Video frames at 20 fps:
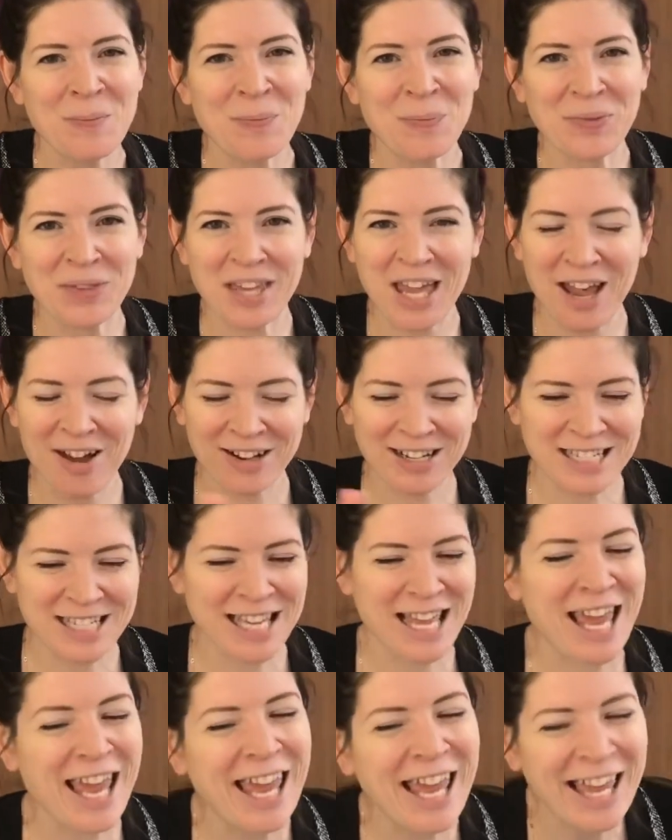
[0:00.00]

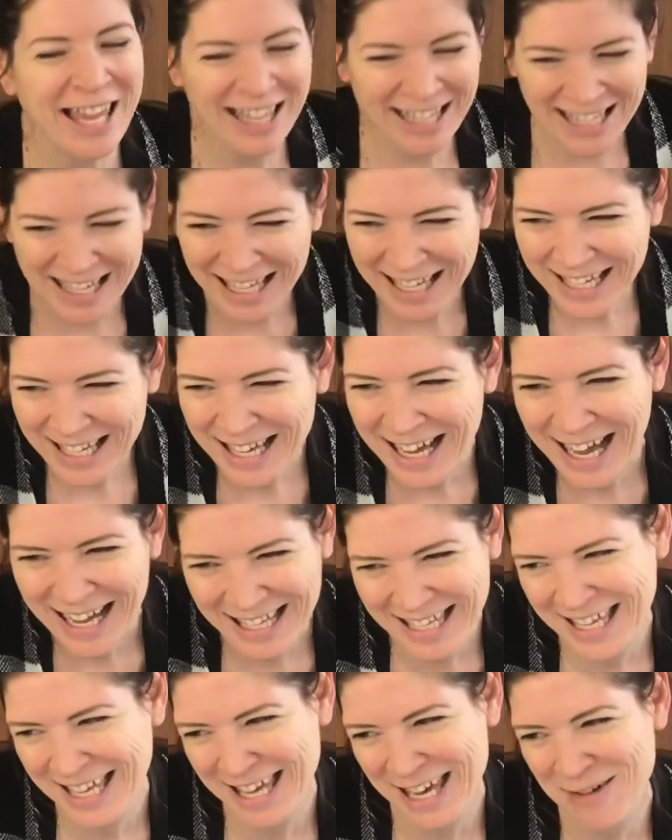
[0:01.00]
guarantee I
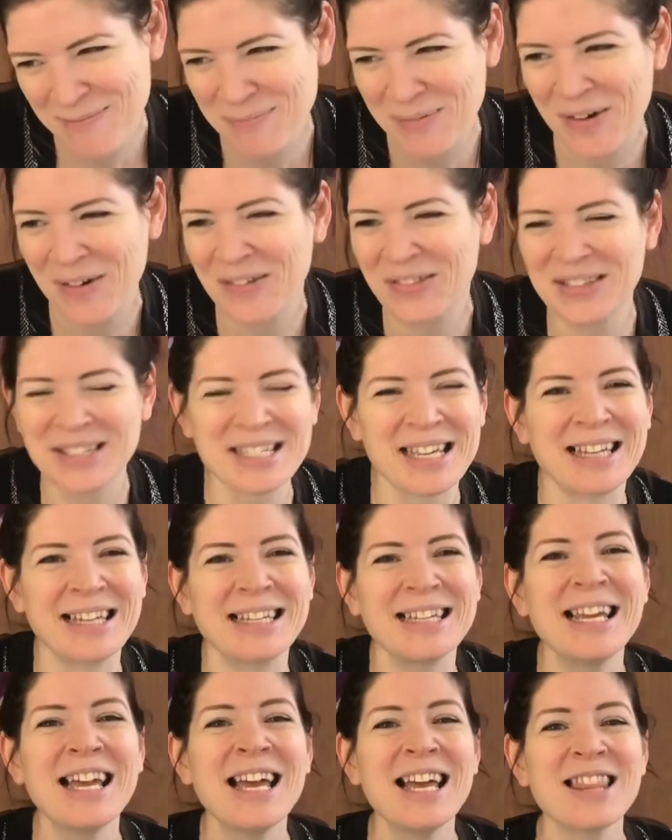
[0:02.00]
can get both done.
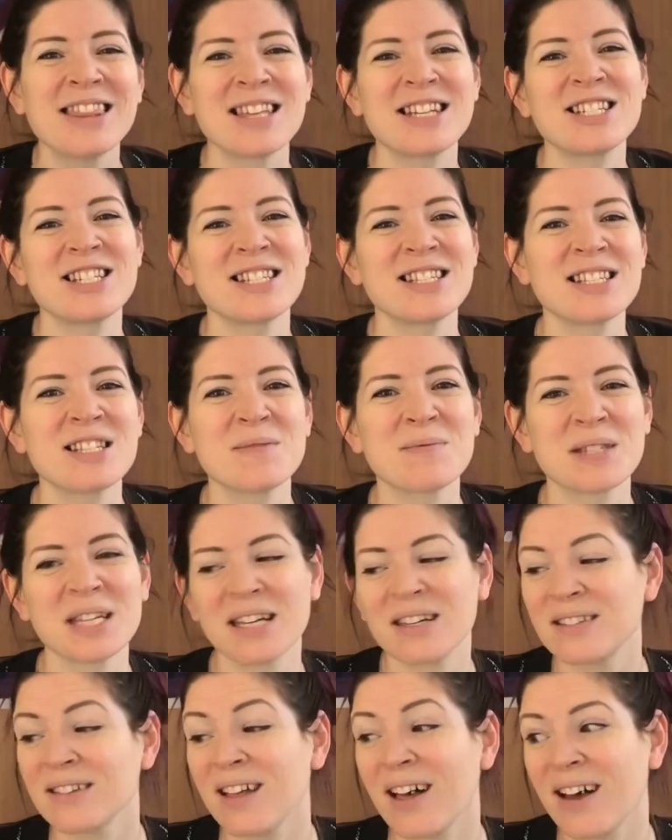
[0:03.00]
That just seems like a
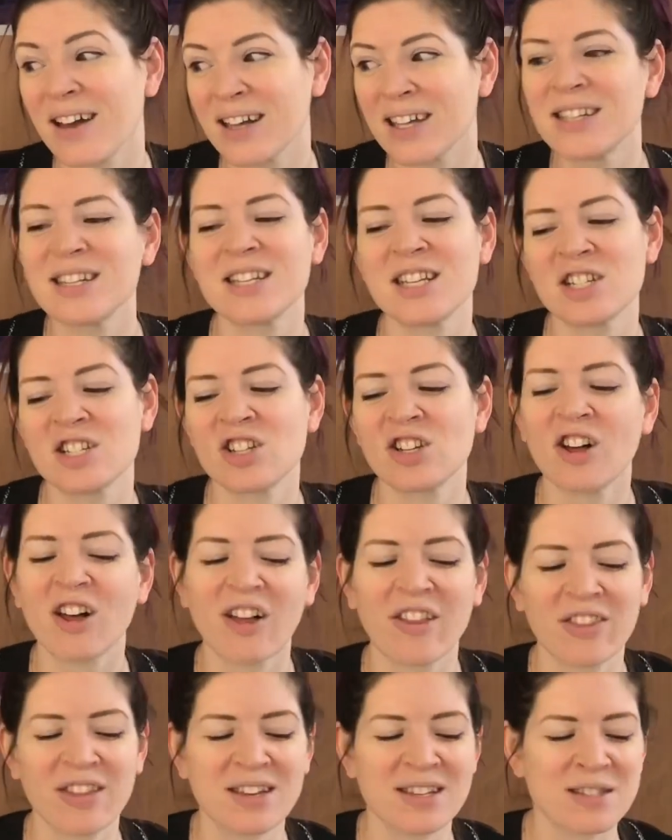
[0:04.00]
lot in addition to all
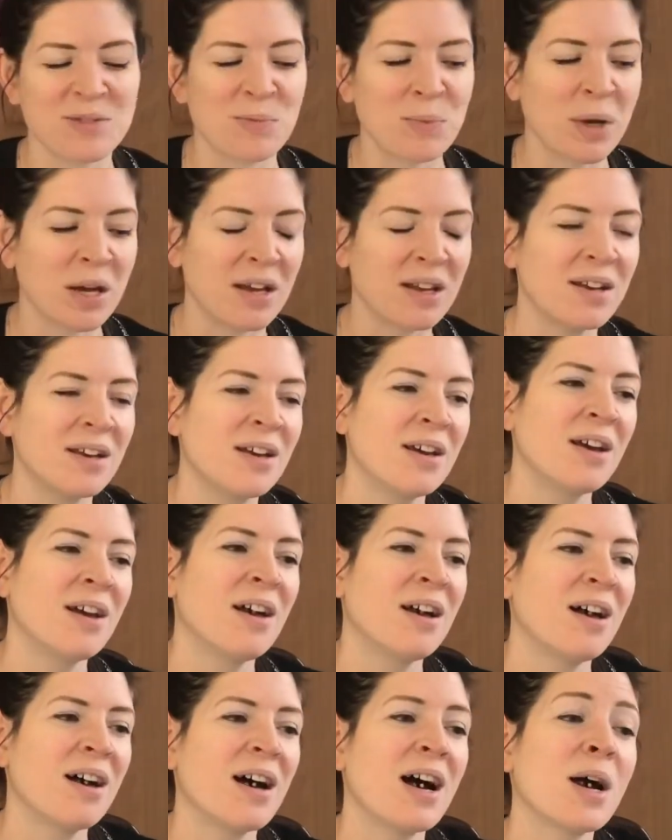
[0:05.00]
this, but
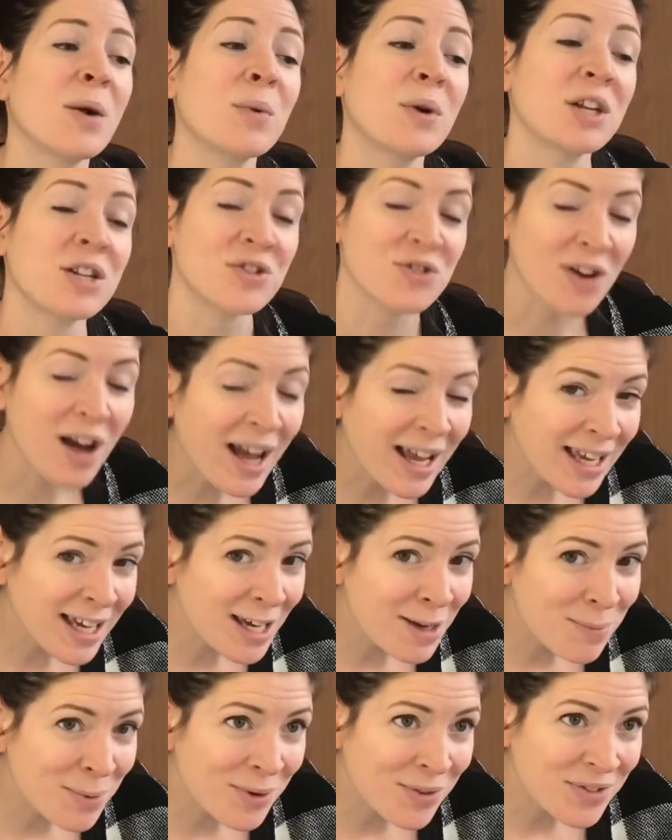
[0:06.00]
I want to try and
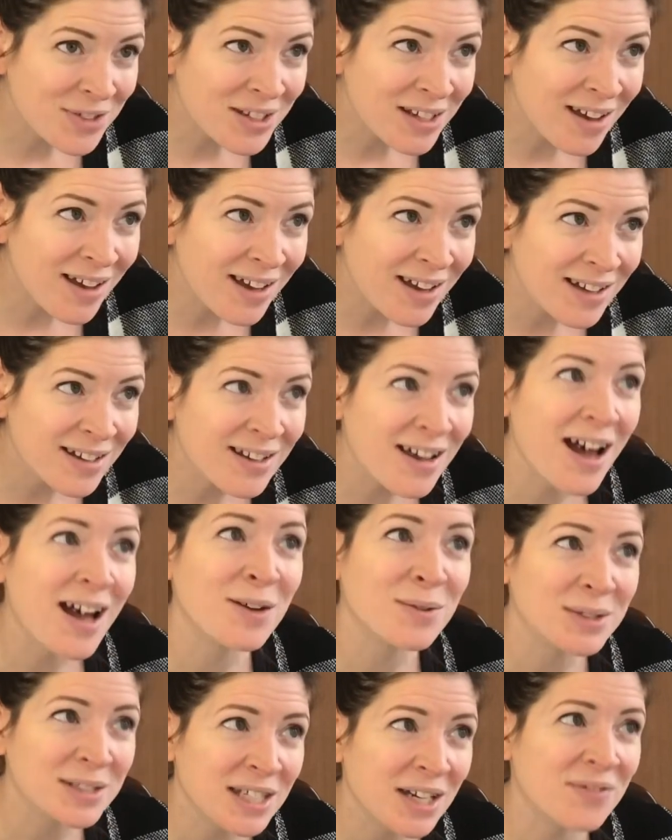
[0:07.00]
get both done. I
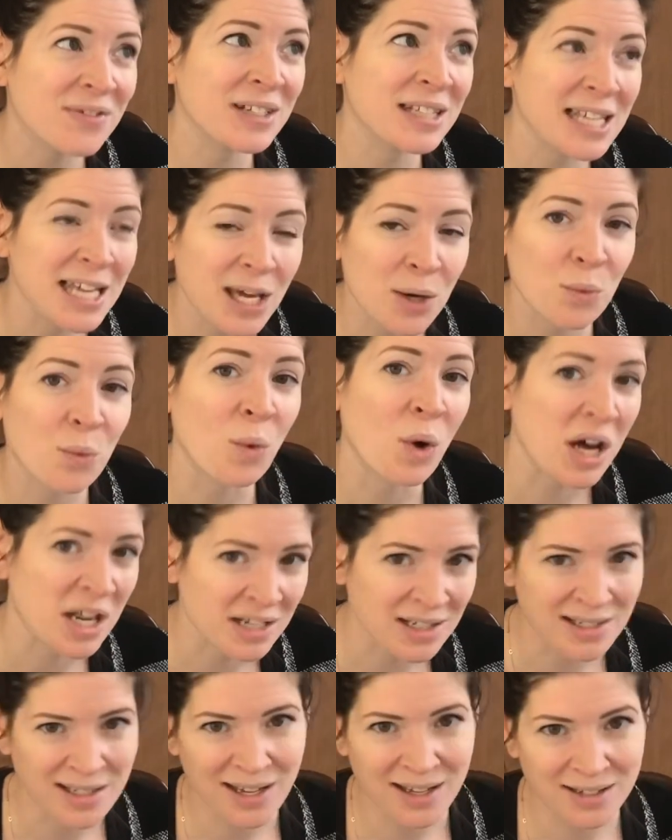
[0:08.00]
will definitely get one
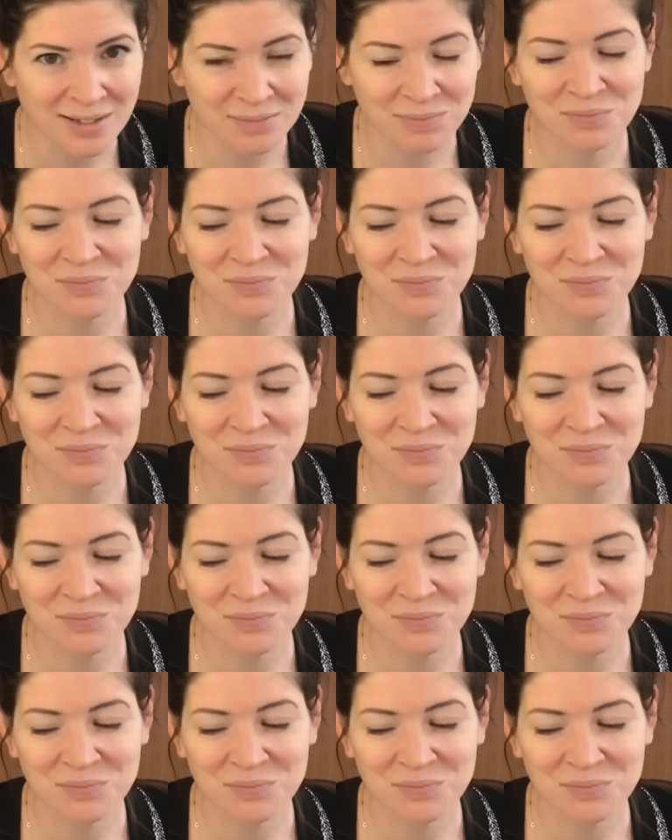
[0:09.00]
done.